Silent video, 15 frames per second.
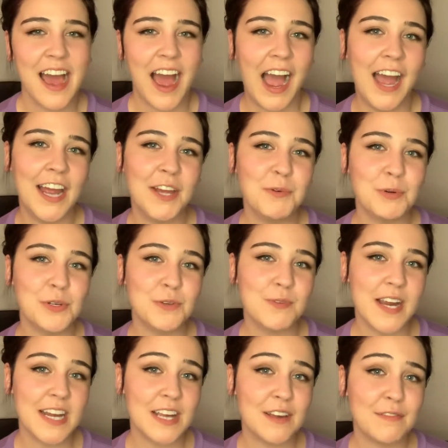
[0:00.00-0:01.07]
I would
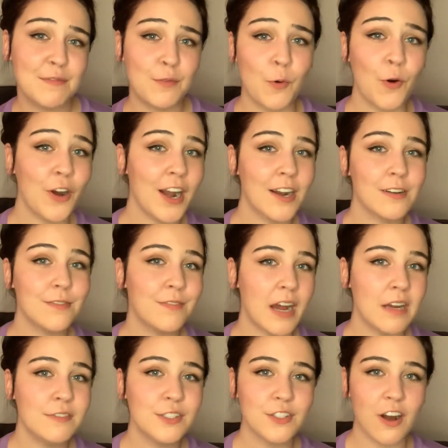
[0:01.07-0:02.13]
rate it 4 out of
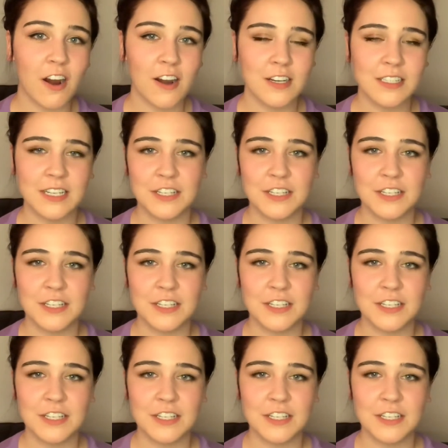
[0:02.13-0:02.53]
5 stars.